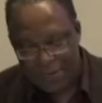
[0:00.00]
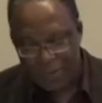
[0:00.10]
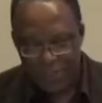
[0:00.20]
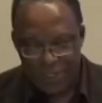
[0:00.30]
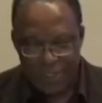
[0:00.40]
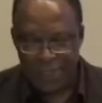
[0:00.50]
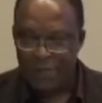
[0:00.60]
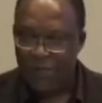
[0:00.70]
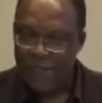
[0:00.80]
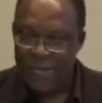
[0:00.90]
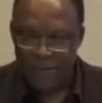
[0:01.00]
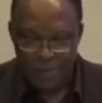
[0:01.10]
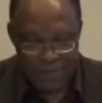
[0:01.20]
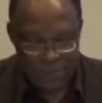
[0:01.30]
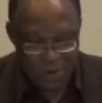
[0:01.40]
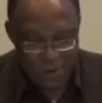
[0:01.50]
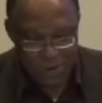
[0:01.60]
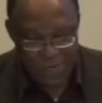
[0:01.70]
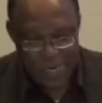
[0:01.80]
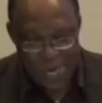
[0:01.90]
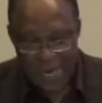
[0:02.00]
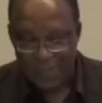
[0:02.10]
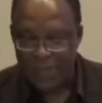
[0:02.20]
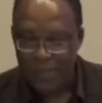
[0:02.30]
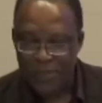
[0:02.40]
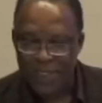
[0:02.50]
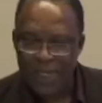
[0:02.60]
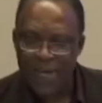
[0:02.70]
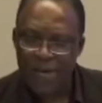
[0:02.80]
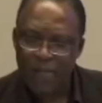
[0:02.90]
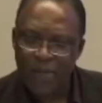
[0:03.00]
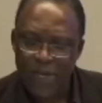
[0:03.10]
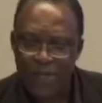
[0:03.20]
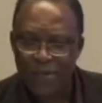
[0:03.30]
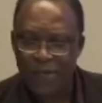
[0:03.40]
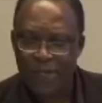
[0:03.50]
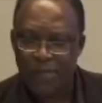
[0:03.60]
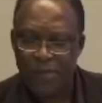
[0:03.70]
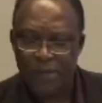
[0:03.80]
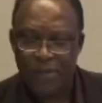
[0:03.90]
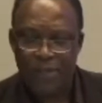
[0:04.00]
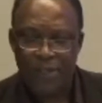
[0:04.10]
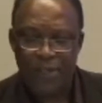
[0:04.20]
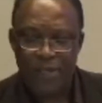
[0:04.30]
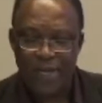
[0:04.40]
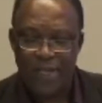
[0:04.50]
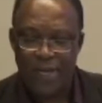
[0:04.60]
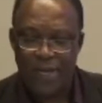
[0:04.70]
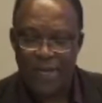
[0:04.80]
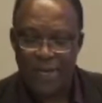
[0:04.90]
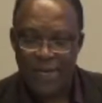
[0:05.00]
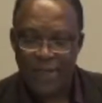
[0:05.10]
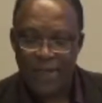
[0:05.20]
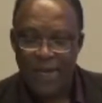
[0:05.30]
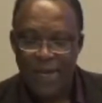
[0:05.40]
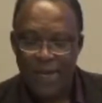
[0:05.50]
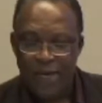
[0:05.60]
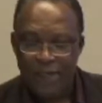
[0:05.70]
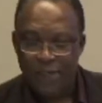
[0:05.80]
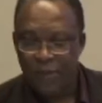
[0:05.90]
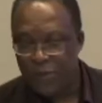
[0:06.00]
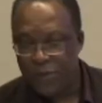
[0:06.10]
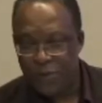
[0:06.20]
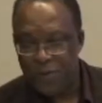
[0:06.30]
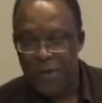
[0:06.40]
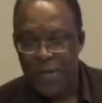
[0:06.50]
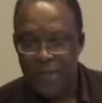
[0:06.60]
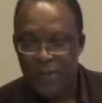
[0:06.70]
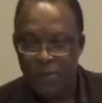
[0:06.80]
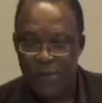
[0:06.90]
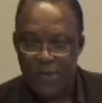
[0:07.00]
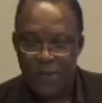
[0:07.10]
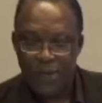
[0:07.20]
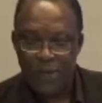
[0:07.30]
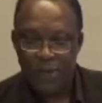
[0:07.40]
associated with elephant horn ensemble. So I think I played you a little bit of this the other night, and I'll just show you this one.